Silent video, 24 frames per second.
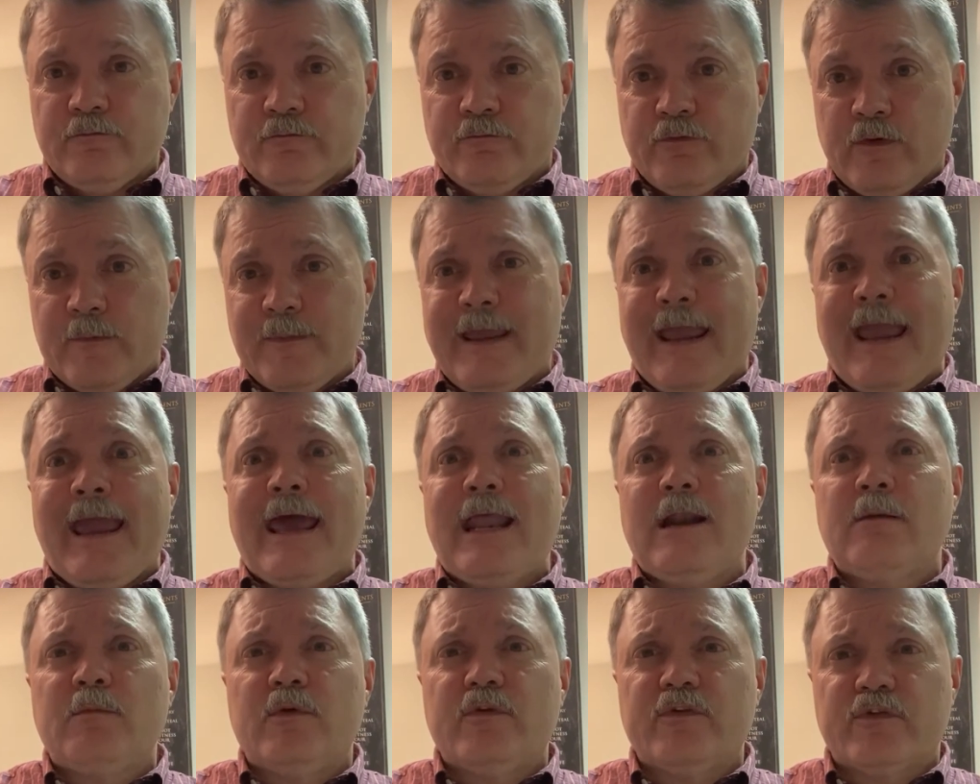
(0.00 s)
from the
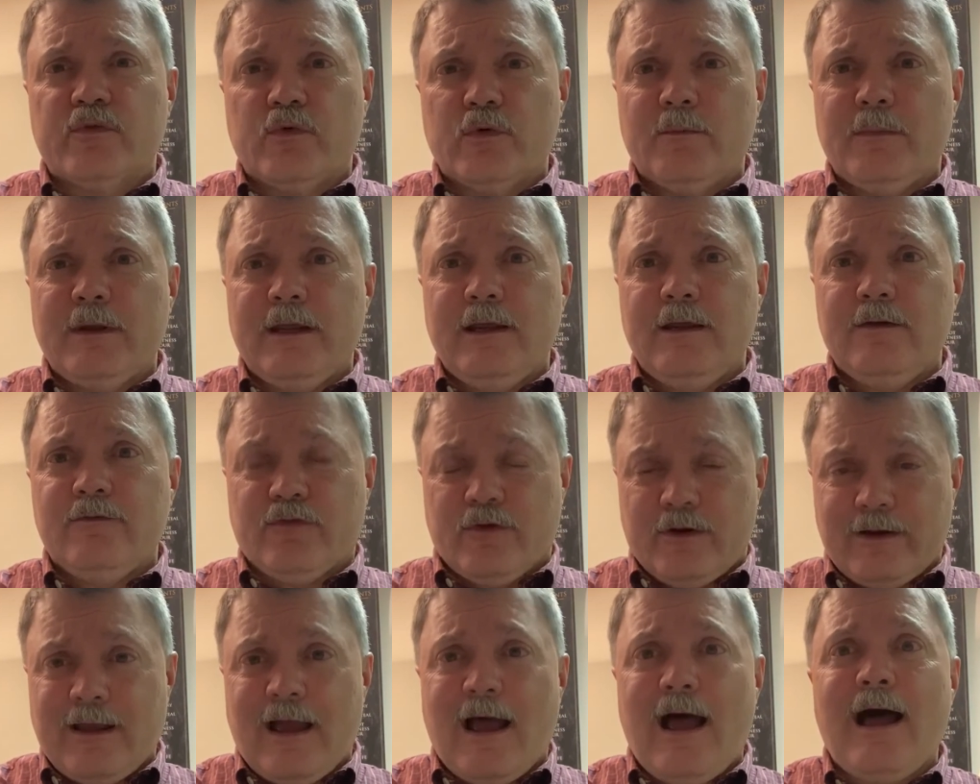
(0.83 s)
animals would be
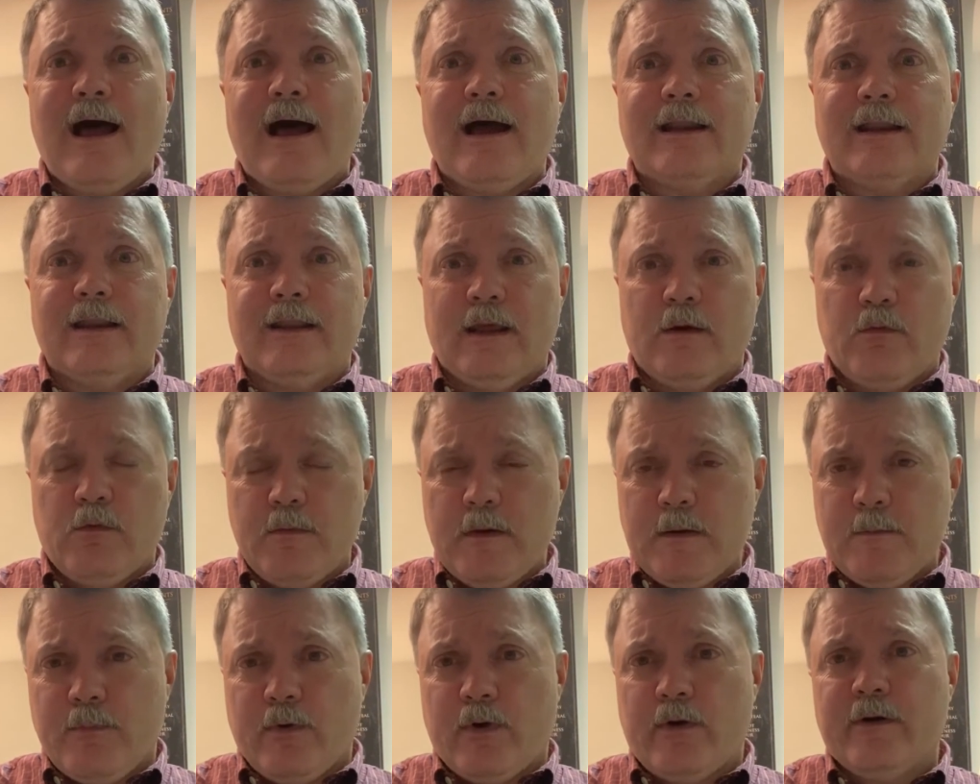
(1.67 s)
for God and they would
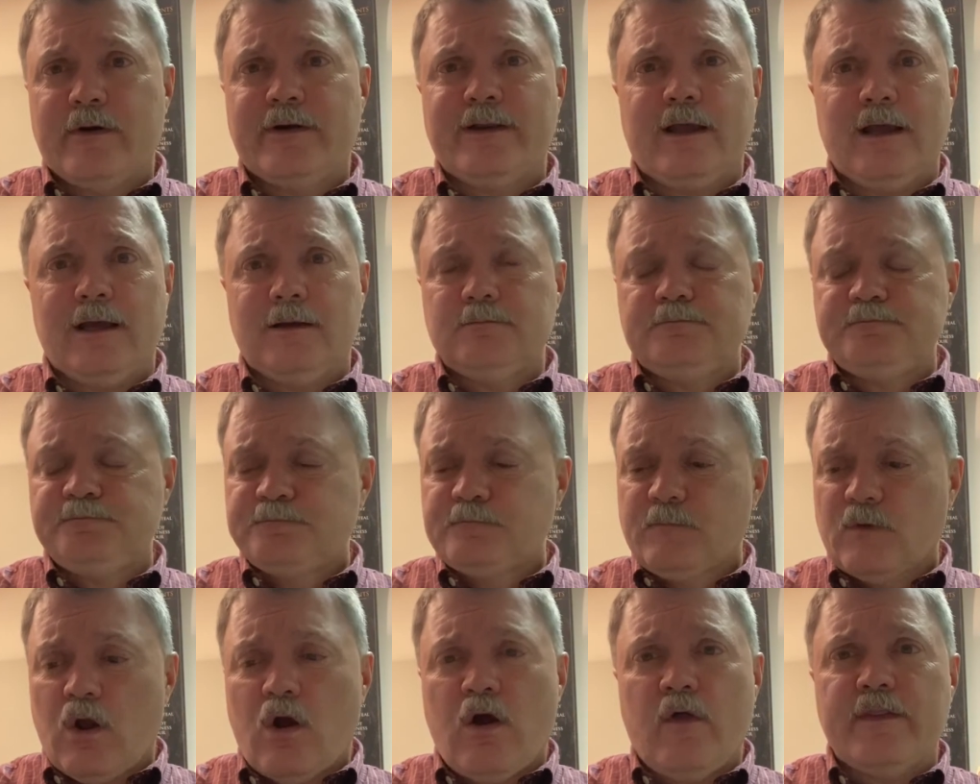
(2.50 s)
be burned up
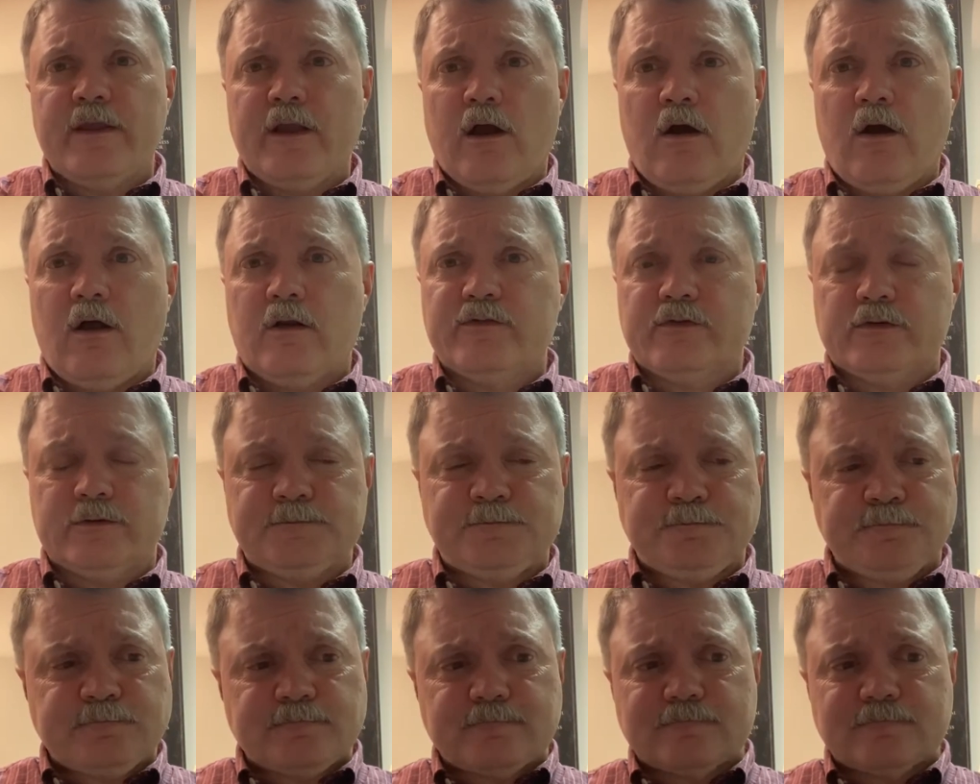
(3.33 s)
on the altar.